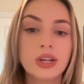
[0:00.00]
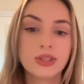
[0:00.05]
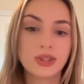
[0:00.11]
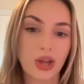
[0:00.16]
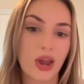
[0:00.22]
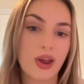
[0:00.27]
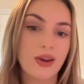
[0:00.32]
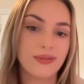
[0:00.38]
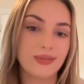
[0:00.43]

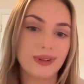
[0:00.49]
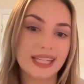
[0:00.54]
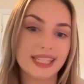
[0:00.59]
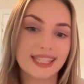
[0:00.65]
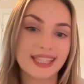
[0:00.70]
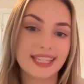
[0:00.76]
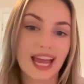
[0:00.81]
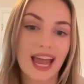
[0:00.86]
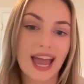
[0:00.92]
So hopefully
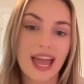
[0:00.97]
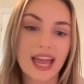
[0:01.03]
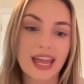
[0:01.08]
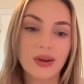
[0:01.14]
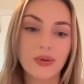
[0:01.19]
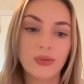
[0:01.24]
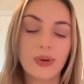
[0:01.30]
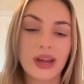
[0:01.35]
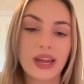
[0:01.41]

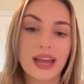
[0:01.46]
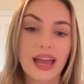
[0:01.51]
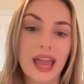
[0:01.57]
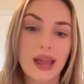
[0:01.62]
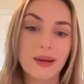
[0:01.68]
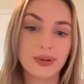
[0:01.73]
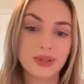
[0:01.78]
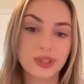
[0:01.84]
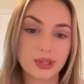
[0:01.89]
today we're
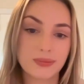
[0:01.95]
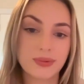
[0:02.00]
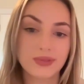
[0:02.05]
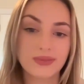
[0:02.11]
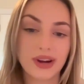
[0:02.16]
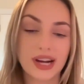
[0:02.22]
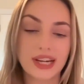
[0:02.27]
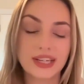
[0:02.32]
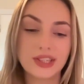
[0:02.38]
able to
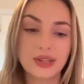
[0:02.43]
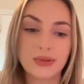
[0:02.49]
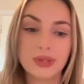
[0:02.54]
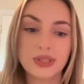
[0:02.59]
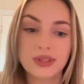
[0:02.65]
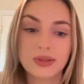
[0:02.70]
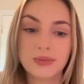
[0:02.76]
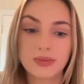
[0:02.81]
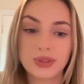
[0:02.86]
provide you
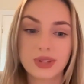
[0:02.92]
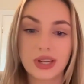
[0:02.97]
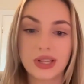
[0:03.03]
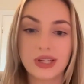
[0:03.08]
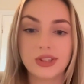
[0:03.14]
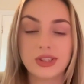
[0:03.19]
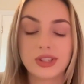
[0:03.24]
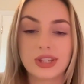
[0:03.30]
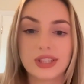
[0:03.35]
with some
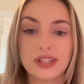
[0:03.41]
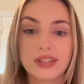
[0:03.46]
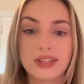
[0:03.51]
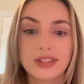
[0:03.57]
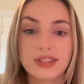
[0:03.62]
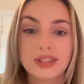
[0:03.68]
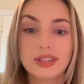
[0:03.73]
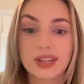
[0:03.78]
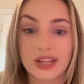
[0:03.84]

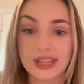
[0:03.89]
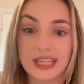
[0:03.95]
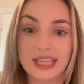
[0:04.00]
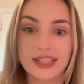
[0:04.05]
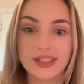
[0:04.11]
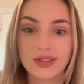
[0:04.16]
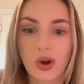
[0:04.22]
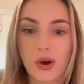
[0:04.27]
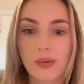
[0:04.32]
solutions to
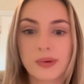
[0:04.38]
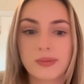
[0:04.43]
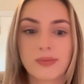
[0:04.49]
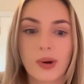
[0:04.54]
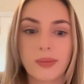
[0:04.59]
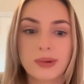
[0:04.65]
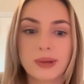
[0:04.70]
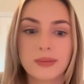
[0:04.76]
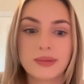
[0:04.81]
these common
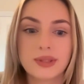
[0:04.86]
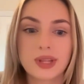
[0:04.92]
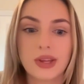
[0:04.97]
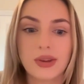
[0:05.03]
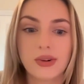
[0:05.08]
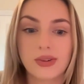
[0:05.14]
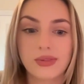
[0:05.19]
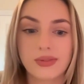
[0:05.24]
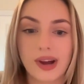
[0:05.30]
problems that
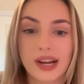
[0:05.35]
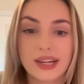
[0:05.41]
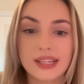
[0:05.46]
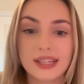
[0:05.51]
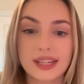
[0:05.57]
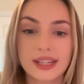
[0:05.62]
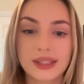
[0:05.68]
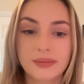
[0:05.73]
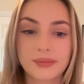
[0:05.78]
you're
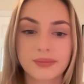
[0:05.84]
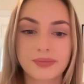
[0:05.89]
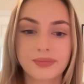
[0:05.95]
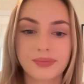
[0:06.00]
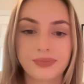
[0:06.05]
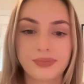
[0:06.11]
finding.